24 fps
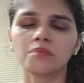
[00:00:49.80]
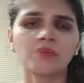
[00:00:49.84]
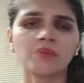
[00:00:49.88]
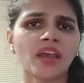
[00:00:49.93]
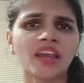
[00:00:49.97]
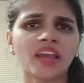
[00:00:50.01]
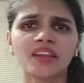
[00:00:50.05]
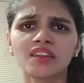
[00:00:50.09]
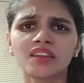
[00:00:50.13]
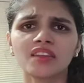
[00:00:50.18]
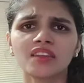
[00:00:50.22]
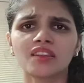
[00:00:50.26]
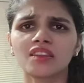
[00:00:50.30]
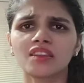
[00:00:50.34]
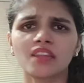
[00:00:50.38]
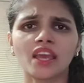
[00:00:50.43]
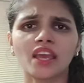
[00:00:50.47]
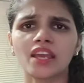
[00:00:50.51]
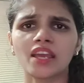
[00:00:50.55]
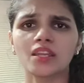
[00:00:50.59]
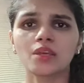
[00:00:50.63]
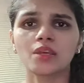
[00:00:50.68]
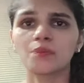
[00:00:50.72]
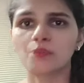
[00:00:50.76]

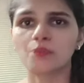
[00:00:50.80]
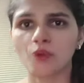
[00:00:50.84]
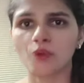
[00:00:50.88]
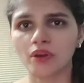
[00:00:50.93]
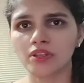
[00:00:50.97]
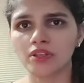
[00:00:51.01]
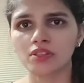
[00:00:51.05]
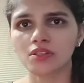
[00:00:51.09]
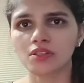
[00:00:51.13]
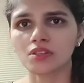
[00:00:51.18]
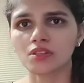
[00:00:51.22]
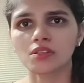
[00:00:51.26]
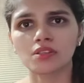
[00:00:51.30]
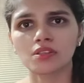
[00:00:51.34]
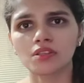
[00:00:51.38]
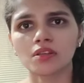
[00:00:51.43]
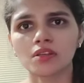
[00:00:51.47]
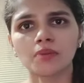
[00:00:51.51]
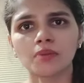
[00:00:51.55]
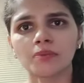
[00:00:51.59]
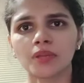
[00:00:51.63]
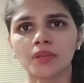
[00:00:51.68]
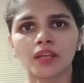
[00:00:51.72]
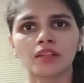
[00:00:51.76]
any point
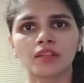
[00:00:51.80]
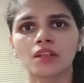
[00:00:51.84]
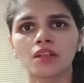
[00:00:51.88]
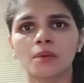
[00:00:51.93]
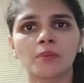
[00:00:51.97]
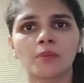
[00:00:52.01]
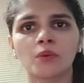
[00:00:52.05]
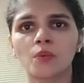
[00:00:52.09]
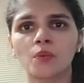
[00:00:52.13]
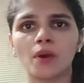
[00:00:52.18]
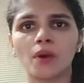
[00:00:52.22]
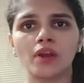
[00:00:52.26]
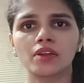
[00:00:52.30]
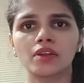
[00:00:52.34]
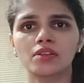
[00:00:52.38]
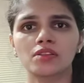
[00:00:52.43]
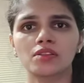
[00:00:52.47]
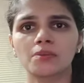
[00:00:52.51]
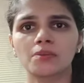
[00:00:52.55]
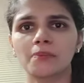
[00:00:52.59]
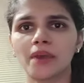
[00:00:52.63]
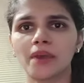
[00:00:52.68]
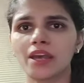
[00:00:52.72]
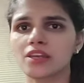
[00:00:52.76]
system that number one
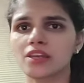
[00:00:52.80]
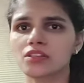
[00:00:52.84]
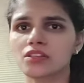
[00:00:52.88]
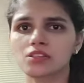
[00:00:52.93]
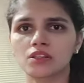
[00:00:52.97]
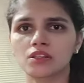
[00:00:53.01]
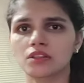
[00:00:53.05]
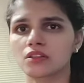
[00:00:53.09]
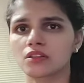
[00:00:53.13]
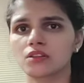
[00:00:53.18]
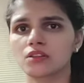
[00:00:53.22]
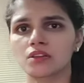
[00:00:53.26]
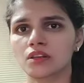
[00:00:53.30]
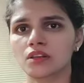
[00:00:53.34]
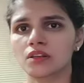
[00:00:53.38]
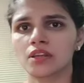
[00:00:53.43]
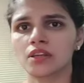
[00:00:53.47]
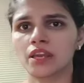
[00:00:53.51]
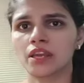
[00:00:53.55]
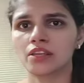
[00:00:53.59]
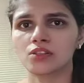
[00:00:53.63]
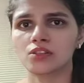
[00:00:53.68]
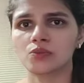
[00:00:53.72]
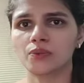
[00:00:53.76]
is the best and the
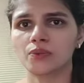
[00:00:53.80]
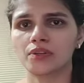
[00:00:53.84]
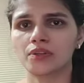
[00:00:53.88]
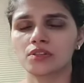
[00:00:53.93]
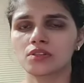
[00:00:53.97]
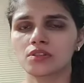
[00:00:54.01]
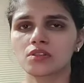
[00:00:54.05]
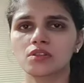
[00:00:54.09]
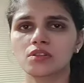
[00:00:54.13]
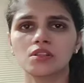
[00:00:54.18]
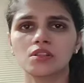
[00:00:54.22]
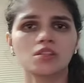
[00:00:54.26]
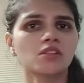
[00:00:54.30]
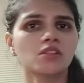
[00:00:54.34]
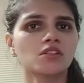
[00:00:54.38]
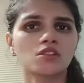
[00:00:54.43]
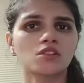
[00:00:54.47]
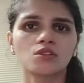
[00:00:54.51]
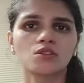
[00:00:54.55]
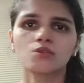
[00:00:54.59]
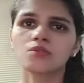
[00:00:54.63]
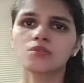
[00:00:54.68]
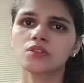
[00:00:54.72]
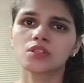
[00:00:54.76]
next one is the
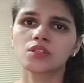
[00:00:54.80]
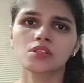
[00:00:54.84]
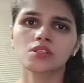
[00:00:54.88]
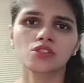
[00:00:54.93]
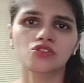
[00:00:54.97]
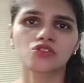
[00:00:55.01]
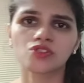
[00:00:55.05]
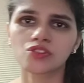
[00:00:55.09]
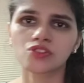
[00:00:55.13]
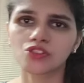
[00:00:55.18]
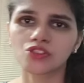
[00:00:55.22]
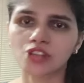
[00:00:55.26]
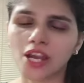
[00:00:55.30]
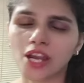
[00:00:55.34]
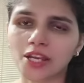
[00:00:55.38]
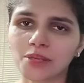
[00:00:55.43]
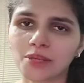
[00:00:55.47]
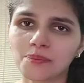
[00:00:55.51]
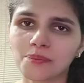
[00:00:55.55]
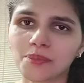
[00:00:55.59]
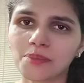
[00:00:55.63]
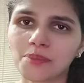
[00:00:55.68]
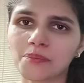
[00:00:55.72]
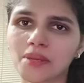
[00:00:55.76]
least. No, these are just
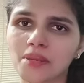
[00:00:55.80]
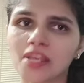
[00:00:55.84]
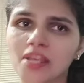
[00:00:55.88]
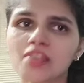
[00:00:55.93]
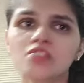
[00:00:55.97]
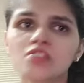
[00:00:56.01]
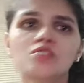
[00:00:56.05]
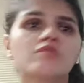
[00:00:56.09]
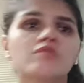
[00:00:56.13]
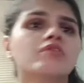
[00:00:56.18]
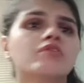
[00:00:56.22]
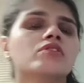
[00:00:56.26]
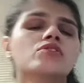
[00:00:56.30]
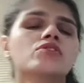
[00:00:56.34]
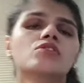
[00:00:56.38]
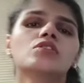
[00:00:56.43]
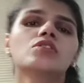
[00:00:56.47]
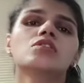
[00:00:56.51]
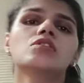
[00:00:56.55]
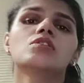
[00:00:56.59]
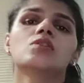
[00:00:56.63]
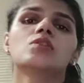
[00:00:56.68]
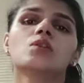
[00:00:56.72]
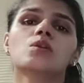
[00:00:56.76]
randomly placed. So
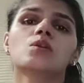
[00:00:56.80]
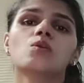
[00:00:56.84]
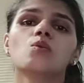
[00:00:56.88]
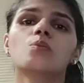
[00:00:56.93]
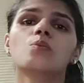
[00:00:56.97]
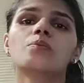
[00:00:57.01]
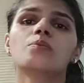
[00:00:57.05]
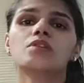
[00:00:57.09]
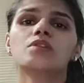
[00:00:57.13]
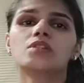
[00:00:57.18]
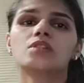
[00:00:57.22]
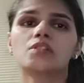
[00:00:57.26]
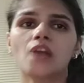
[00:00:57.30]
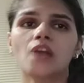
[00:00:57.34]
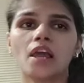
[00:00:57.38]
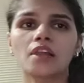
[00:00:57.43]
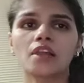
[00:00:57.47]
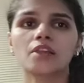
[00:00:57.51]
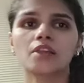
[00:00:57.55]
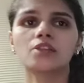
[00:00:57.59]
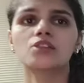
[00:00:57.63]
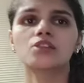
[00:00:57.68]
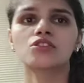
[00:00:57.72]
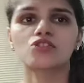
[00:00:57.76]
first is global
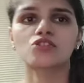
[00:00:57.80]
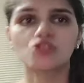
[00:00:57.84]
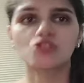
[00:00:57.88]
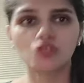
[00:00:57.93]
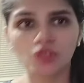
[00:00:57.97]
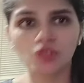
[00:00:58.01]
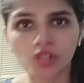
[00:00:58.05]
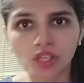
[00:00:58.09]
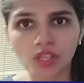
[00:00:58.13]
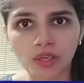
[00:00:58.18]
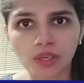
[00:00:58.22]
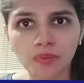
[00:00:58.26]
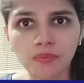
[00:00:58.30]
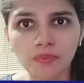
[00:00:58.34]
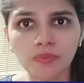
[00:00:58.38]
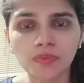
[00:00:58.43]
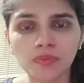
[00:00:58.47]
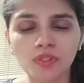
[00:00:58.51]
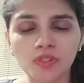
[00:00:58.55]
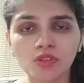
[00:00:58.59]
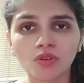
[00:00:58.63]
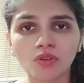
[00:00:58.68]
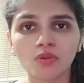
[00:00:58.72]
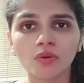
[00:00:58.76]
talent
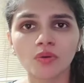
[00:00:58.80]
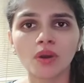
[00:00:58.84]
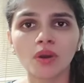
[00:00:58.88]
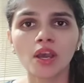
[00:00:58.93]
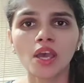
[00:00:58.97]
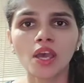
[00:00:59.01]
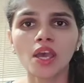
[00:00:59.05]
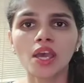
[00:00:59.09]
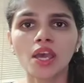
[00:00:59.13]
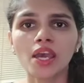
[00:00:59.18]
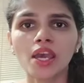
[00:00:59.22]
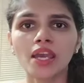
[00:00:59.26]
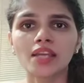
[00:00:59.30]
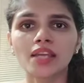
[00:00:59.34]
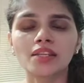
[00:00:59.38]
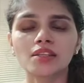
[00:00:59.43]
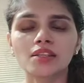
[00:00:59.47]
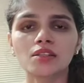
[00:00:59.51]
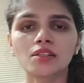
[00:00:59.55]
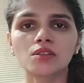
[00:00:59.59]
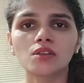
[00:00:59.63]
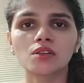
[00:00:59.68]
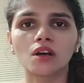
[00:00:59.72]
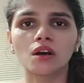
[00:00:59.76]
stream. So it
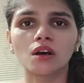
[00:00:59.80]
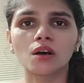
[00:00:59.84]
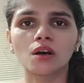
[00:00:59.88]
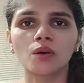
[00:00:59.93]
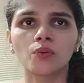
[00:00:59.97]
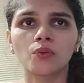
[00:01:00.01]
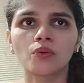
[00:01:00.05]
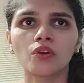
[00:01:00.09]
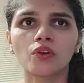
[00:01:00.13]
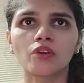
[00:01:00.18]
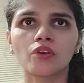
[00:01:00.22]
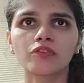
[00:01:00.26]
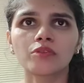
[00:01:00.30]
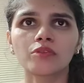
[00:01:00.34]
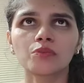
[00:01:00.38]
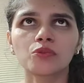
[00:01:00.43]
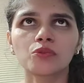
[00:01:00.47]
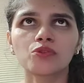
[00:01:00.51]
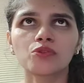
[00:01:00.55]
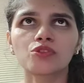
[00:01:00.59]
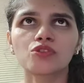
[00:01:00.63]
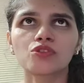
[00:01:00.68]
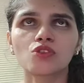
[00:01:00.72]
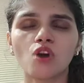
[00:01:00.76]
is one of the
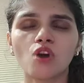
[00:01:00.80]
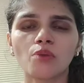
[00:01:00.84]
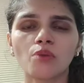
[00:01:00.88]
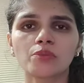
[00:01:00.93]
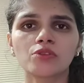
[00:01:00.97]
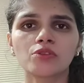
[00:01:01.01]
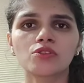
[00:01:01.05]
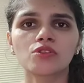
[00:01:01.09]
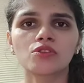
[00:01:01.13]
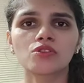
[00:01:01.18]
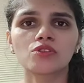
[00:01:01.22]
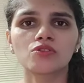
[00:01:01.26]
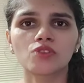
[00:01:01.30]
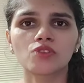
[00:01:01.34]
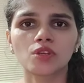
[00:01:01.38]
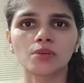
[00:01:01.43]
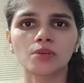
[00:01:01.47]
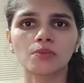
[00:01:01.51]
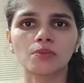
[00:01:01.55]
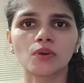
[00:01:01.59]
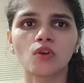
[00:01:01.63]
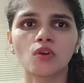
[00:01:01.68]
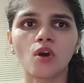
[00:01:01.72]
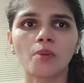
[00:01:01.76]
most common
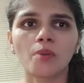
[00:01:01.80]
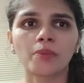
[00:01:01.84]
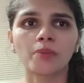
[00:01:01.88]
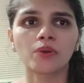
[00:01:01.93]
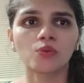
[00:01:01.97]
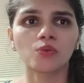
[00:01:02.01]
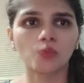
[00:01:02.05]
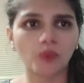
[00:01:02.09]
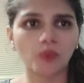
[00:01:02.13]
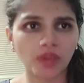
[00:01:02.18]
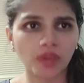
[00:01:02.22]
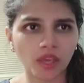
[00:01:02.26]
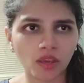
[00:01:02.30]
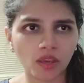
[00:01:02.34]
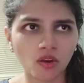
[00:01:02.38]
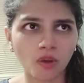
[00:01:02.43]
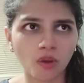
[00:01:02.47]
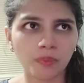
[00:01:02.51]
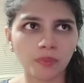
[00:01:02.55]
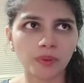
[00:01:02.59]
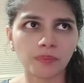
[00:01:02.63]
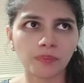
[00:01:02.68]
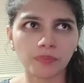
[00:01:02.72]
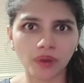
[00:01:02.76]
stream, a common way,
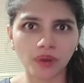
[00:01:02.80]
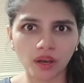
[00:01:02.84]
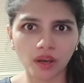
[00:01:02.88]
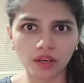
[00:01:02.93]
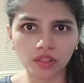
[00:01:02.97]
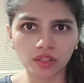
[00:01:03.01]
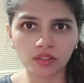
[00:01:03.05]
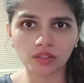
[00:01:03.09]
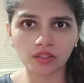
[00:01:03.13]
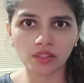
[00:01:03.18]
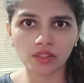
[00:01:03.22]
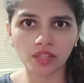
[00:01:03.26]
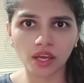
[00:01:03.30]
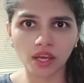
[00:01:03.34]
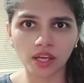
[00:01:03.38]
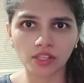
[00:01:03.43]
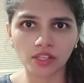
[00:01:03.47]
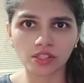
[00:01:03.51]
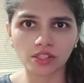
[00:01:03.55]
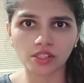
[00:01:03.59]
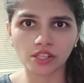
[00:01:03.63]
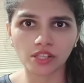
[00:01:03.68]
common path that